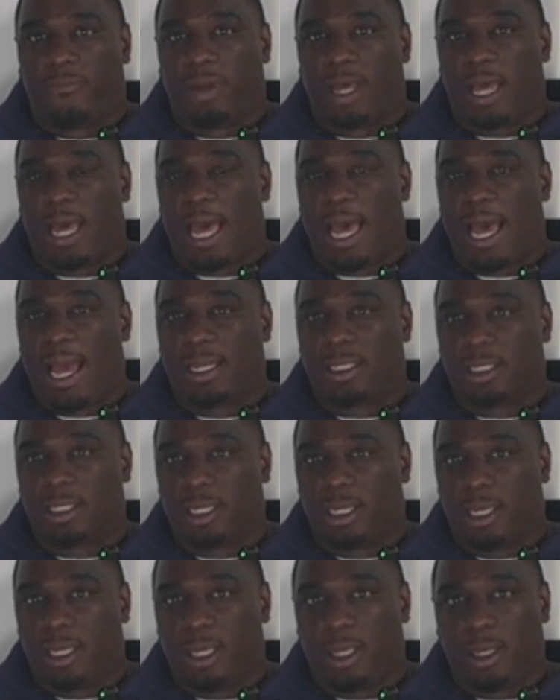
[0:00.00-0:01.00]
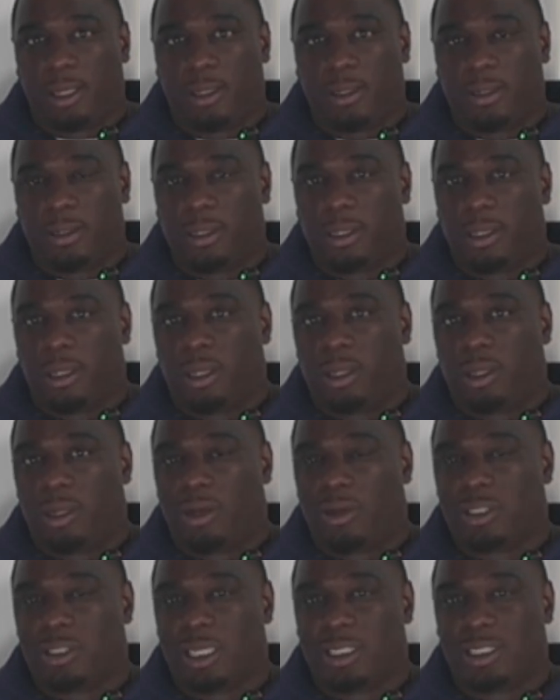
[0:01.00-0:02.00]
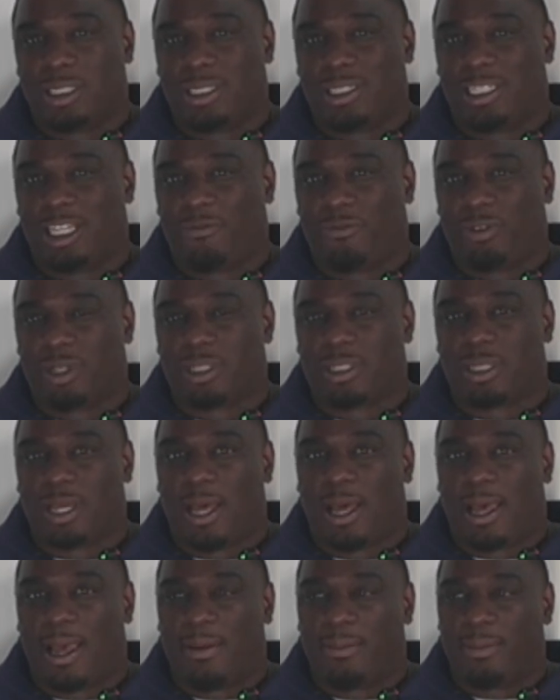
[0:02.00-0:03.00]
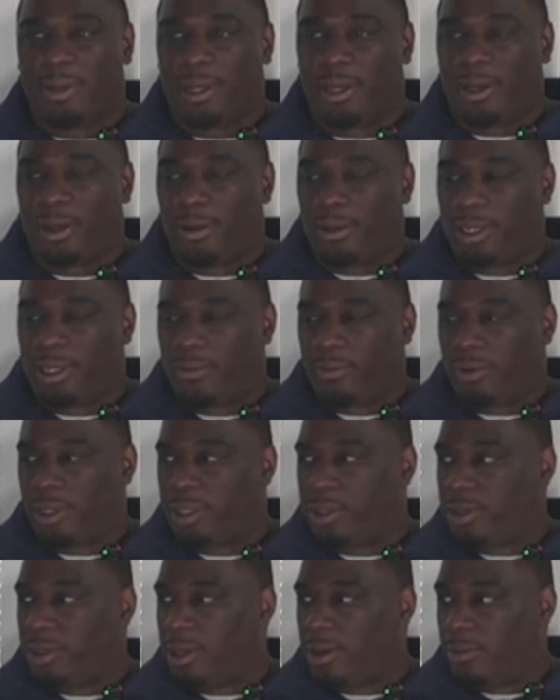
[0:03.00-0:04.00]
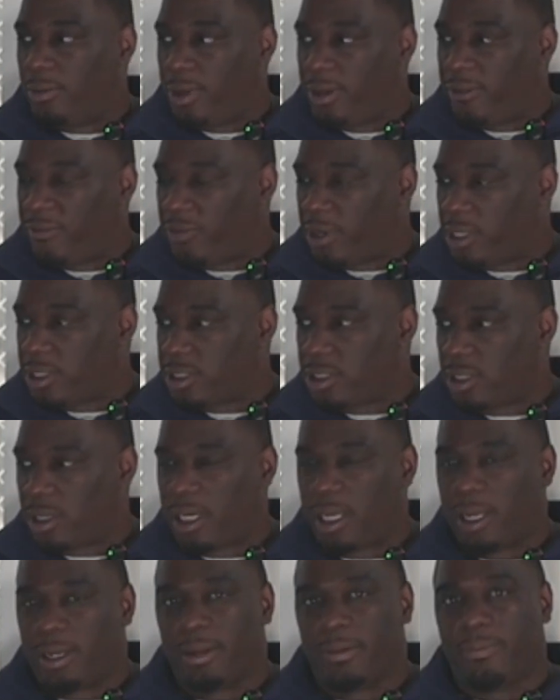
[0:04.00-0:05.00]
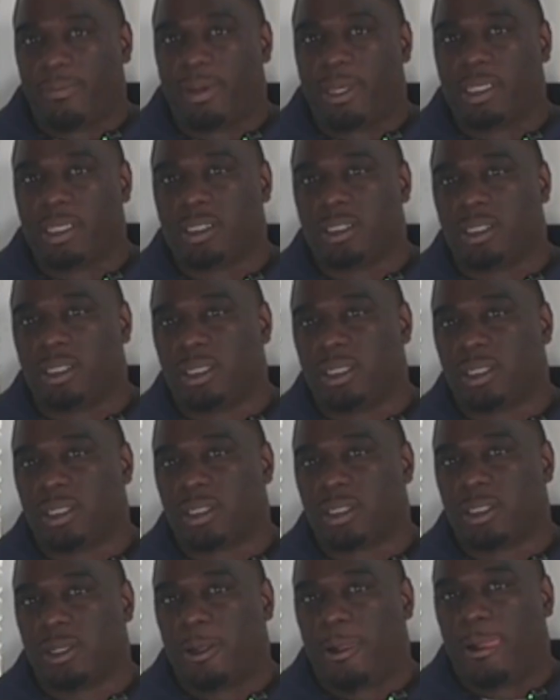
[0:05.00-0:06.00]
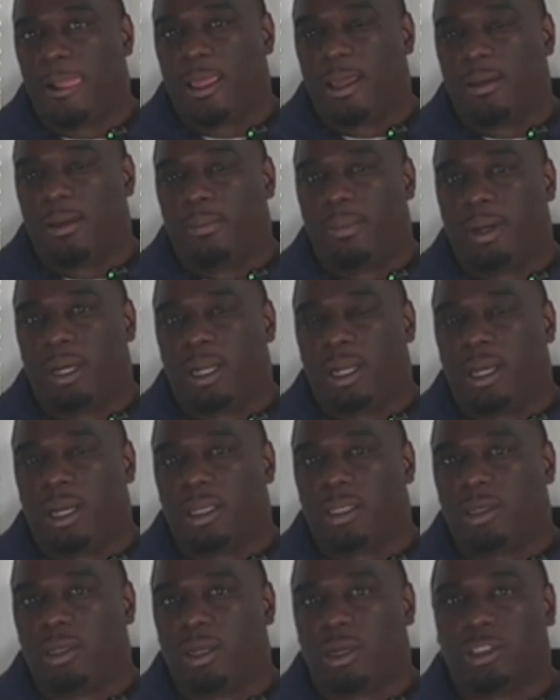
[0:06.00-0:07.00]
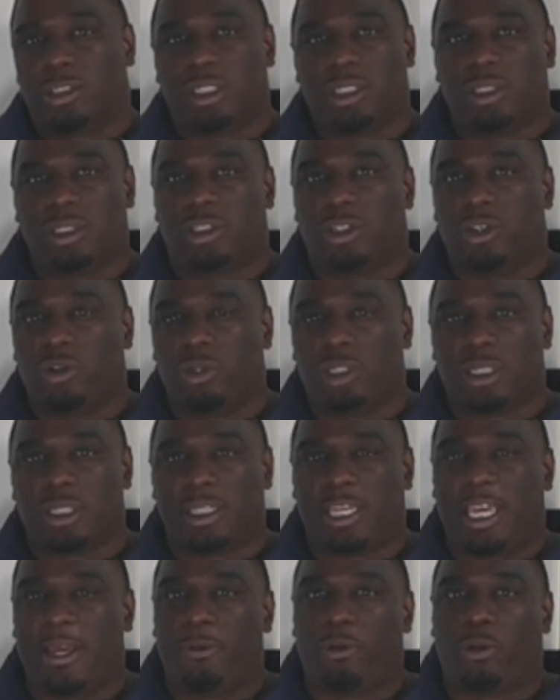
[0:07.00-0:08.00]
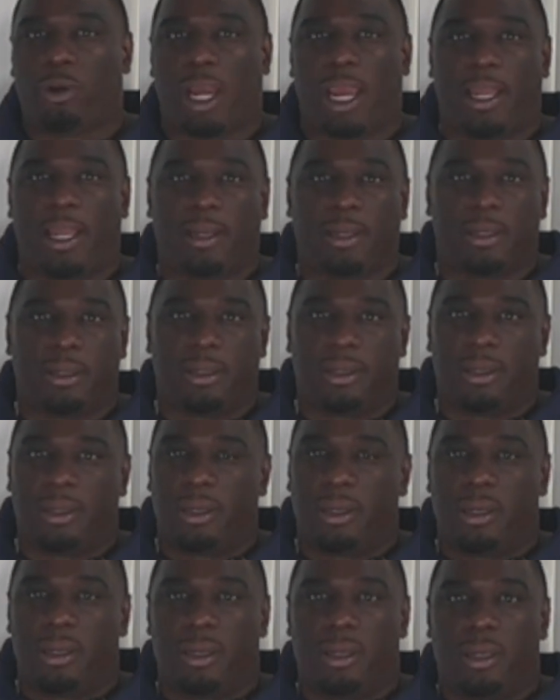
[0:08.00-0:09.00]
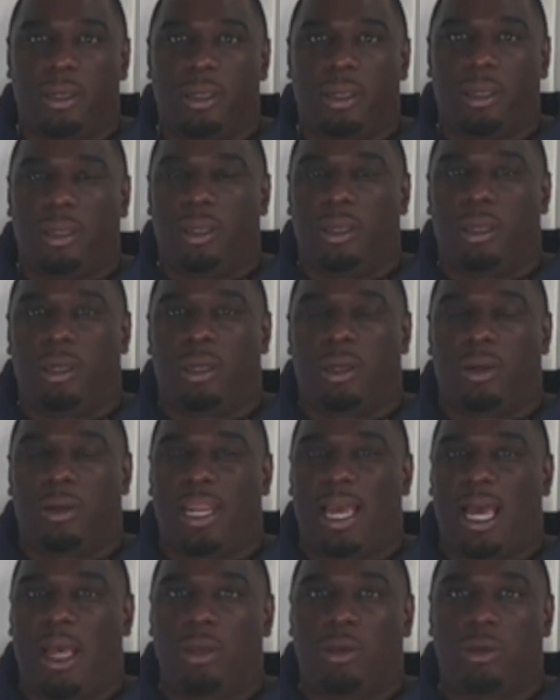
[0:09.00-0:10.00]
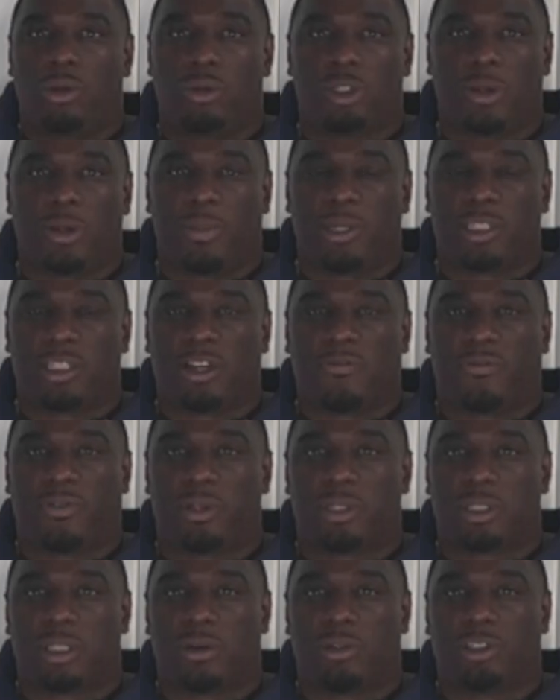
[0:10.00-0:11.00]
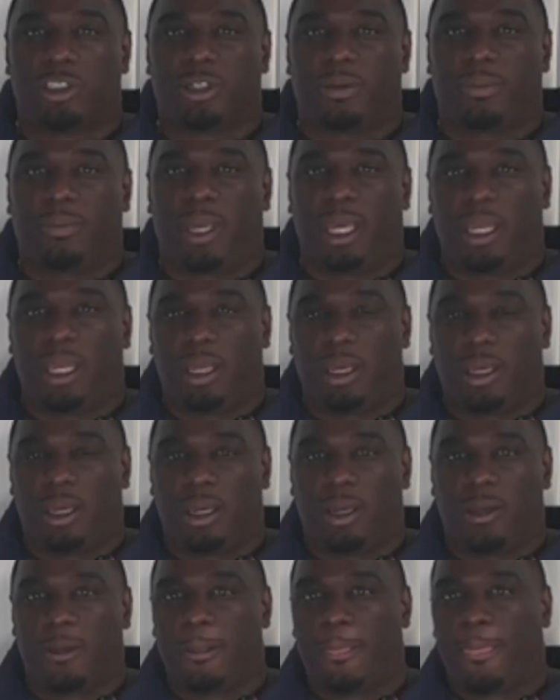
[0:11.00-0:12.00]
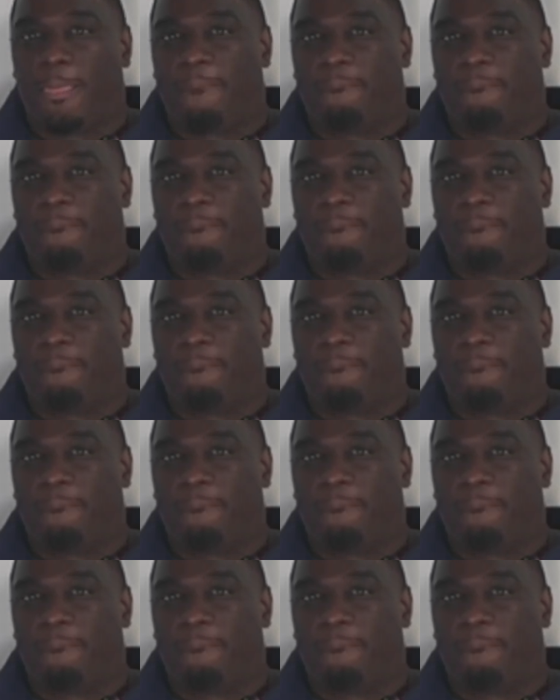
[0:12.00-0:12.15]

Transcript: For acting, you know, it's at a different time now than when, you know, we first started out in the business. But, you know, just keep creating. You know, now you can do so much stuff on social media.